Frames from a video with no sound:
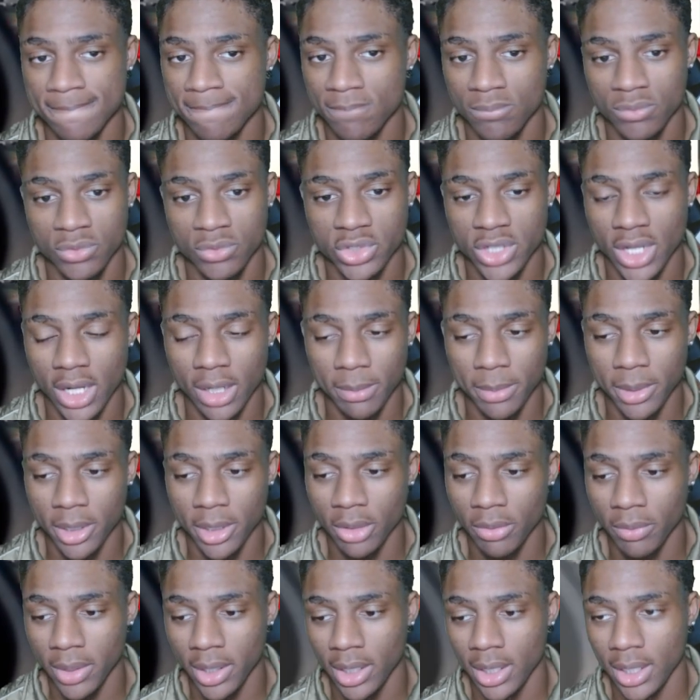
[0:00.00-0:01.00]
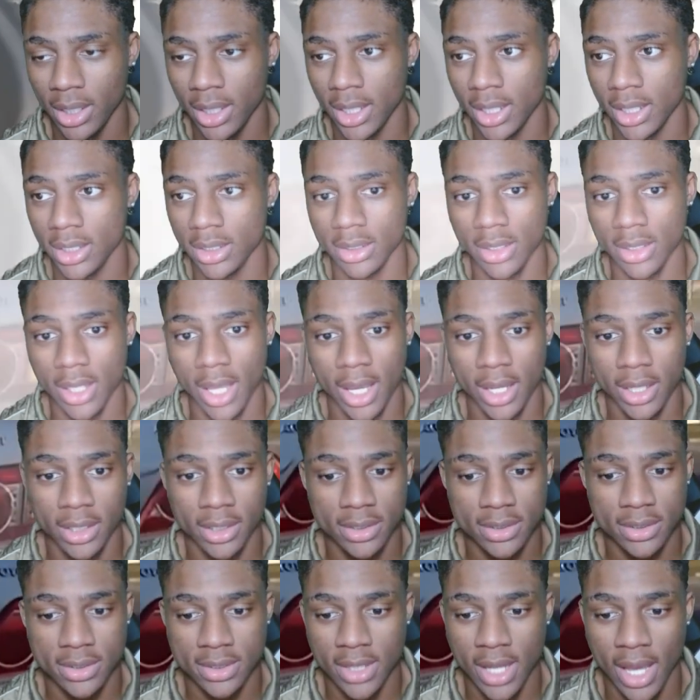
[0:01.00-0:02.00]
Trying to beat a red light, and now
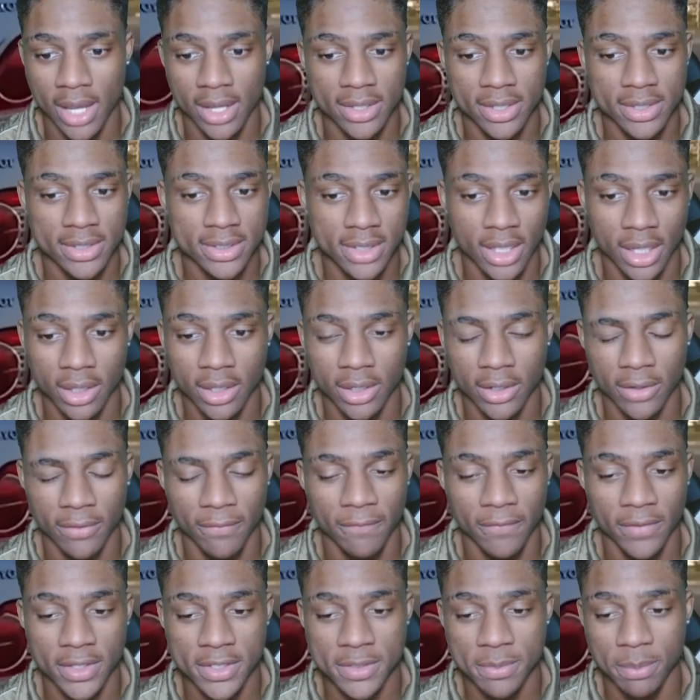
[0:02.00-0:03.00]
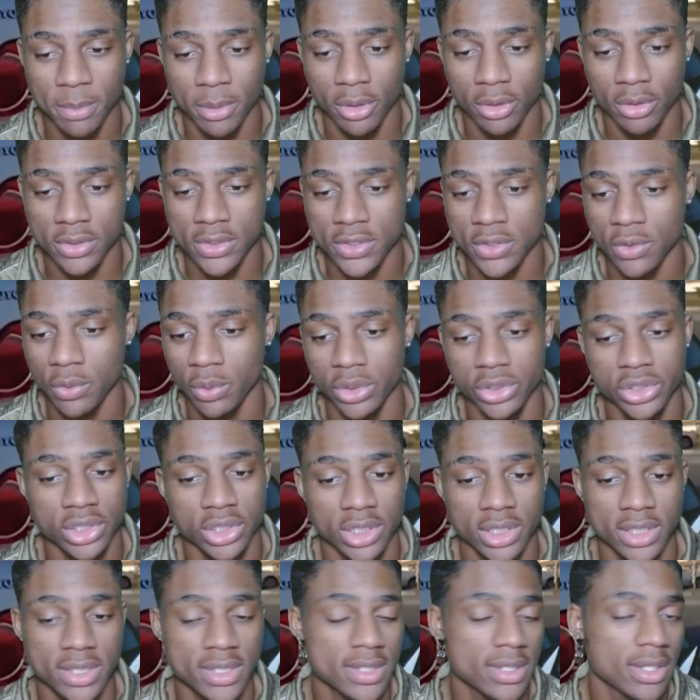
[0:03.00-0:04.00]
he's stuck in a fence pole,
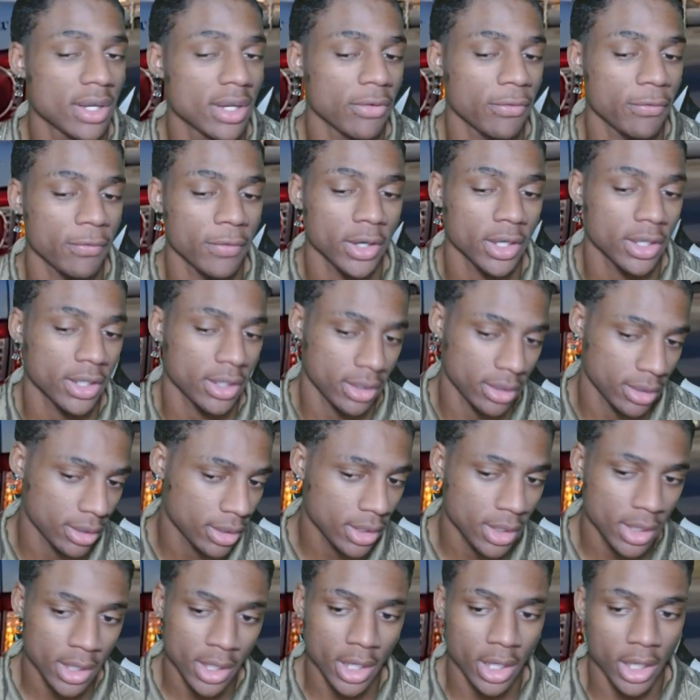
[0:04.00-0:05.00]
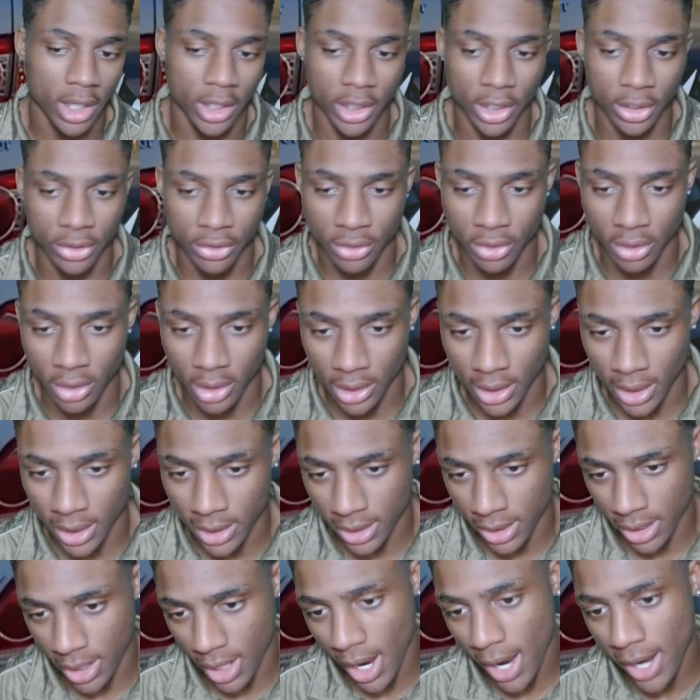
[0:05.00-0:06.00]
squishing a fucking another car
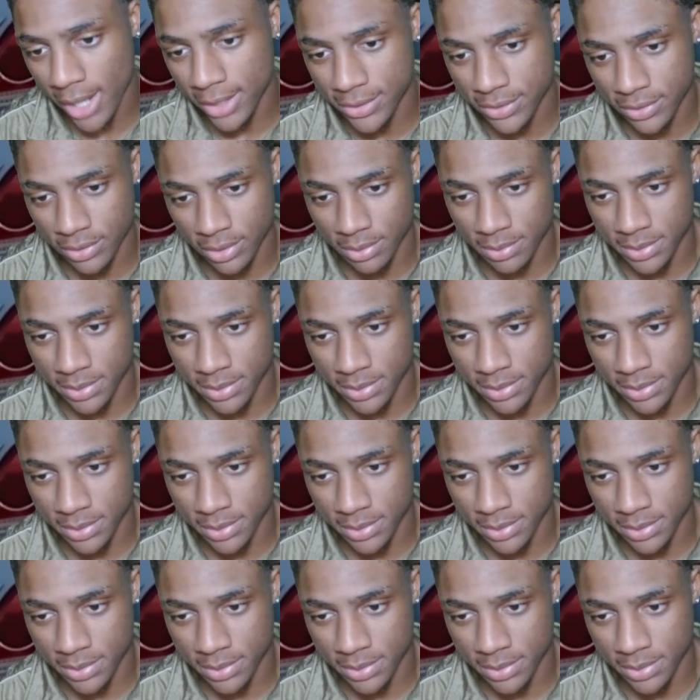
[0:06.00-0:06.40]
like an ice cream